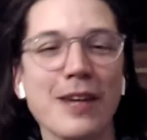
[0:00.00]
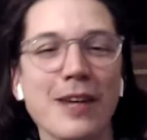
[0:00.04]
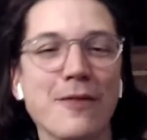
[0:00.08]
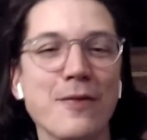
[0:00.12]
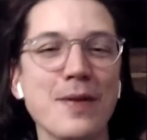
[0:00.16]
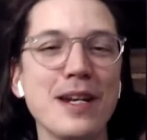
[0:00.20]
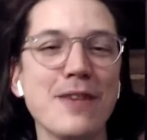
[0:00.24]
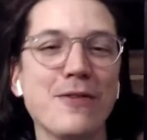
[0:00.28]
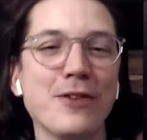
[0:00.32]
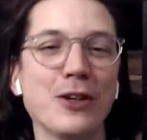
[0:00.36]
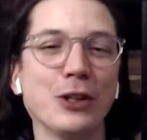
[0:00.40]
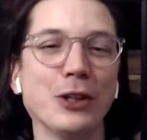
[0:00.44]
I
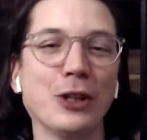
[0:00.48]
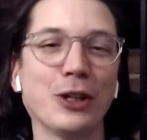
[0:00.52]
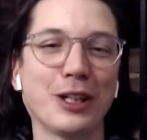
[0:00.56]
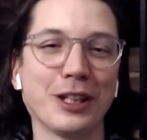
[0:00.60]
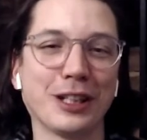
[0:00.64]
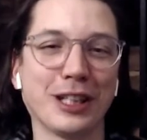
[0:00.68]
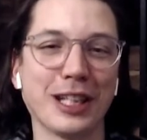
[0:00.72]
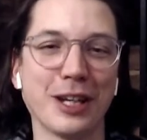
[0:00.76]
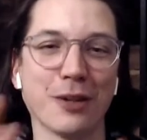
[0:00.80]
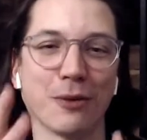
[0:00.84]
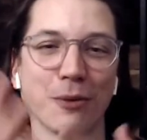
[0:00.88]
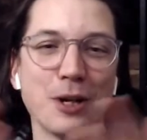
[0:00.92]
mean, if you look at
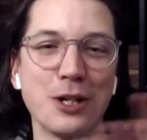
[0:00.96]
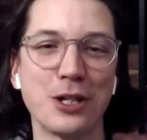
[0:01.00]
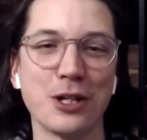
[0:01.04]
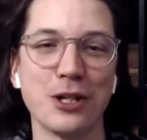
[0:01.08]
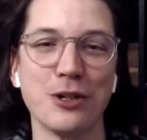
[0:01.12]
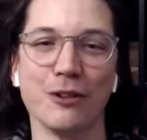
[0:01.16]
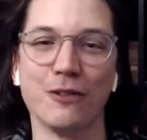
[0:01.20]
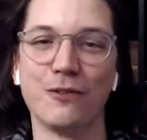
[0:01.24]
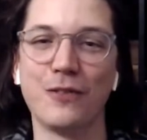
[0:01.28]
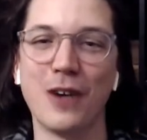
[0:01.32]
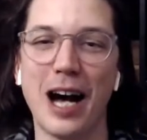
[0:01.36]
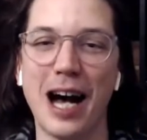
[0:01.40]
the
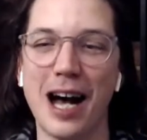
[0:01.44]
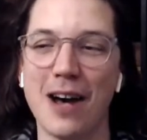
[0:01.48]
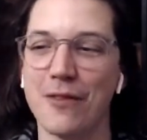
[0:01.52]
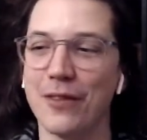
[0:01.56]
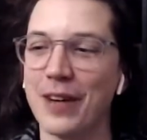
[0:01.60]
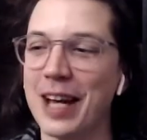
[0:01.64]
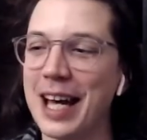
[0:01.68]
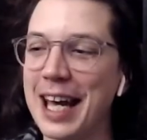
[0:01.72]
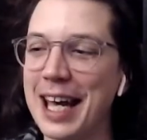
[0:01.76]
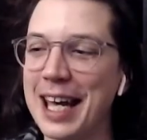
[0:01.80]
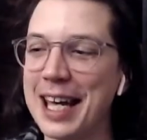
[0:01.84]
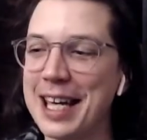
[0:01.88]
original 5,
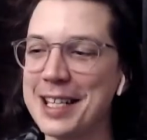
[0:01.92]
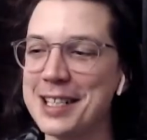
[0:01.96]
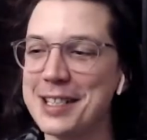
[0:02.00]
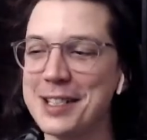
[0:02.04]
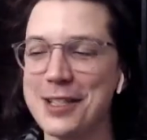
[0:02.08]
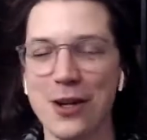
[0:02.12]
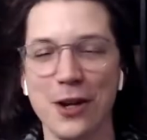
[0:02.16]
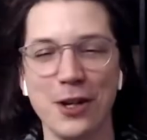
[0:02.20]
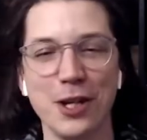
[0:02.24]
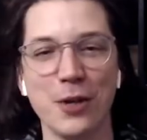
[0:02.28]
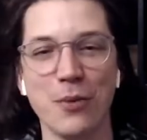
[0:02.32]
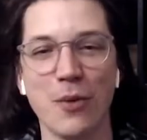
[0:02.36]
he's the
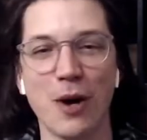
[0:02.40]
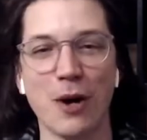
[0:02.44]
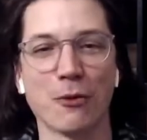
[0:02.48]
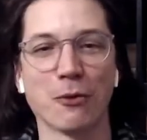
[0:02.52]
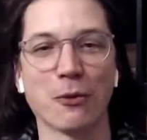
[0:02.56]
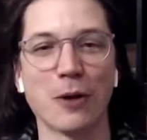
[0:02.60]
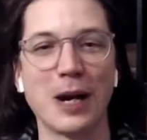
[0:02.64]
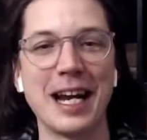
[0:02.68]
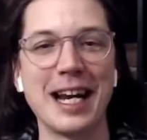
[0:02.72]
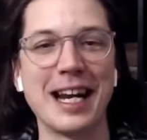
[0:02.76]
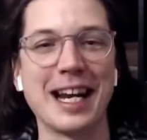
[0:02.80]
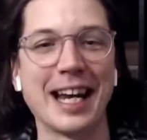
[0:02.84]
only one
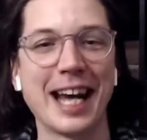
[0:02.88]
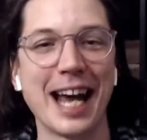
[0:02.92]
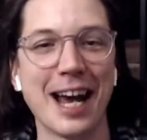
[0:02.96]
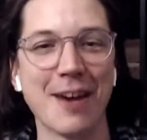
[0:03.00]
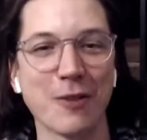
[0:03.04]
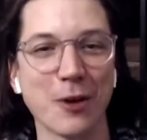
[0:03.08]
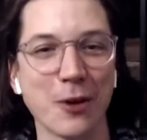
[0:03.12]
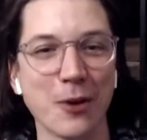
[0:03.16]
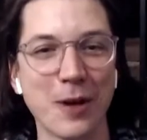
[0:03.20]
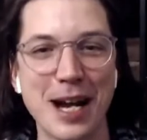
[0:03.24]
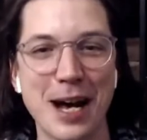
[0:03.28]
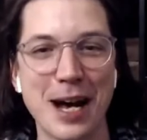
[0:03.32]
reading.
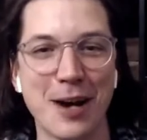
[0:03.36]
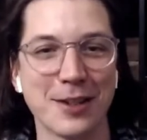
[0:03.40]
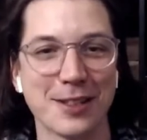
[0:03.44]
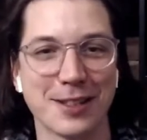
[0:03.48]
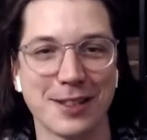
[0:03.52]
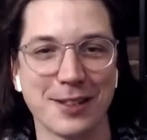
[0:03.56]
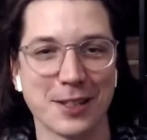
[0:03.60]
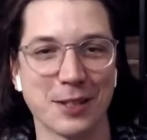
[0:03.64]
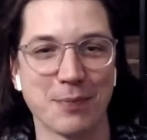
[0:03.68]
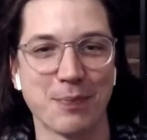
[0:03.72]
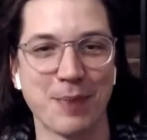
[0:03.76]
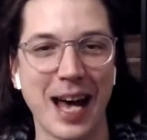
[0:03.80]
Everyone else
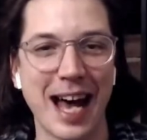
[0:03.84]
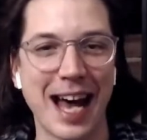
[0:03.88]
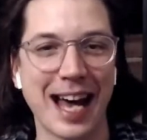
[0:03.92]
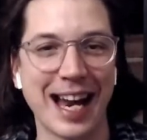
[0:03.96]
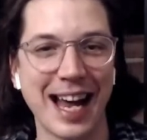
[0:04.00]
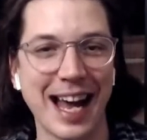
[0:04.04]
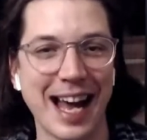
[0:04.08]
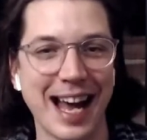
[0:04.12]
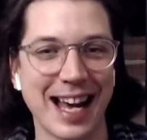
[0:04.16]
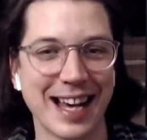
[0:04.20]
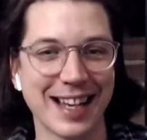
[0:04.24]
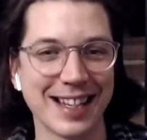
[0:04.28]
looks
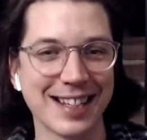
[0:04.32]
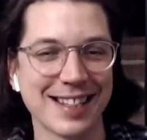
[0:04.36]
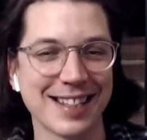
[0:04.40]
badass.